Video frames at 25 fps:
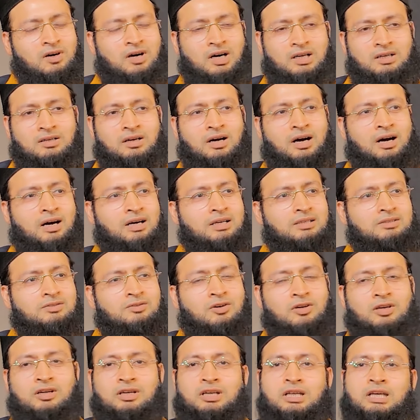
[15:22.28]
Khanqah is
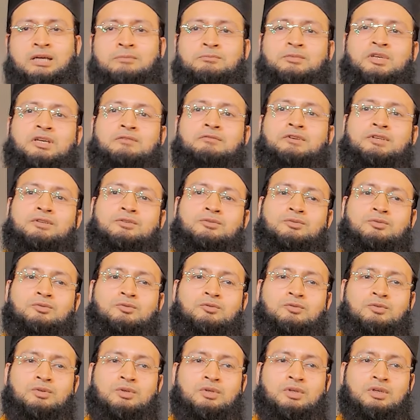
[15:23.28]
not a name given
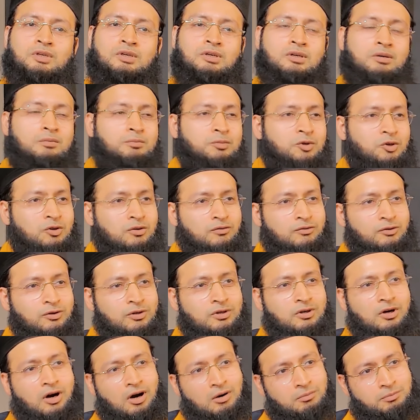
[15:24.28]
to
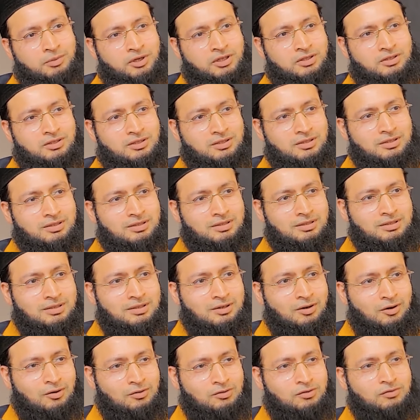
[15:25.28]
beautiful carpets
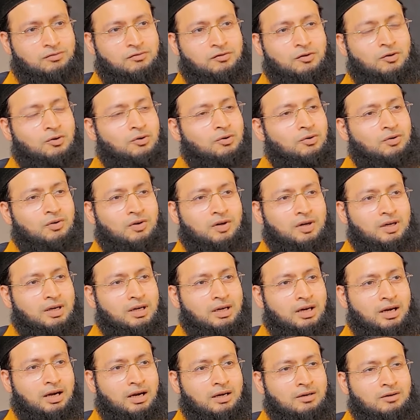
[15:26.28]
on the floor
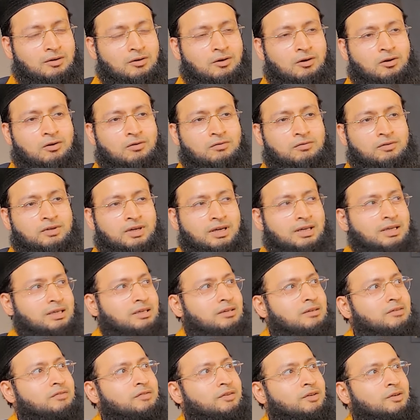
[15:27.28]
and a lot of
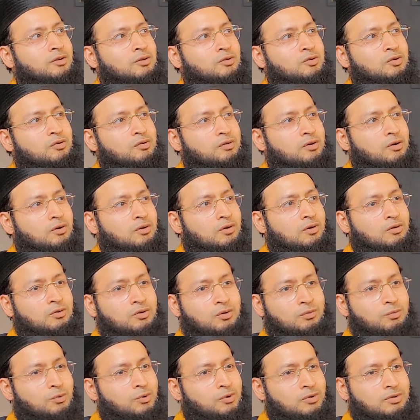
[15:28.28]
calligraphy on
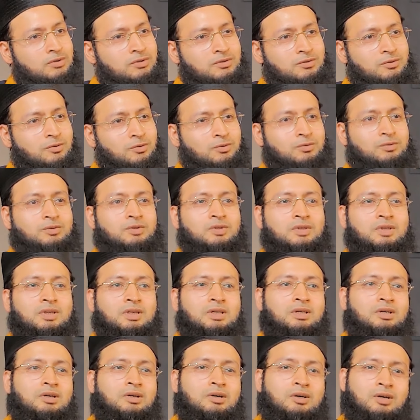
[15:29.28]
the walls, no.
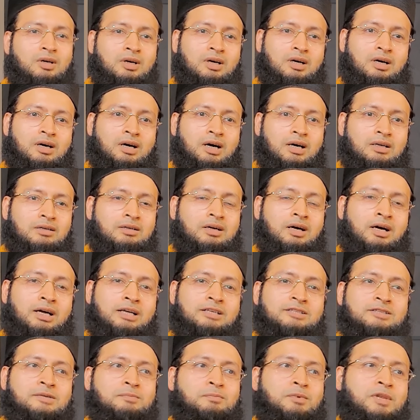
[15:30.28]
Khanqah
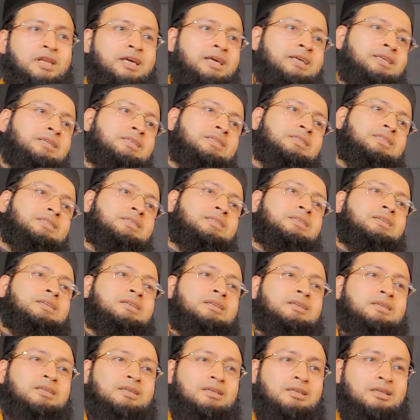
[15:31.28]
is a place
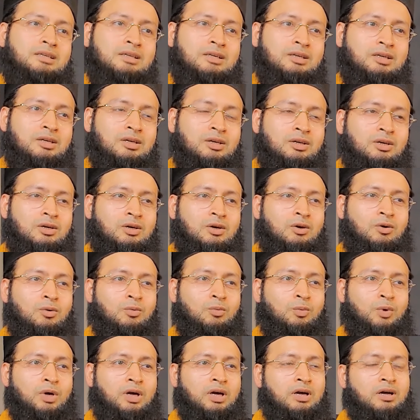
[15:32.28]

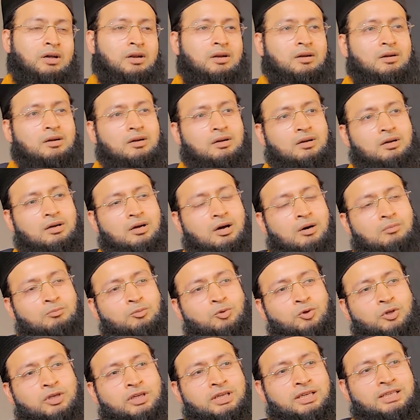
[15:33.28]
where a
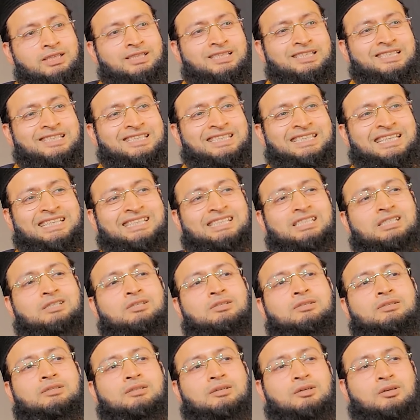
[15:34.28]
murid
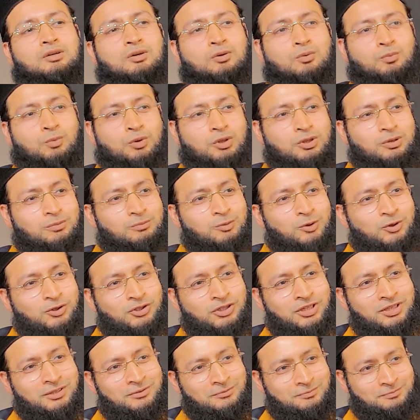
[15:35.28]
sits with the
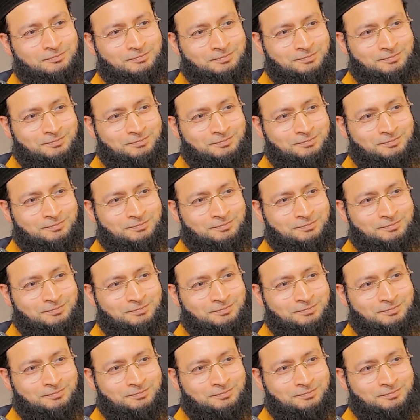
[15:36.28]
murshid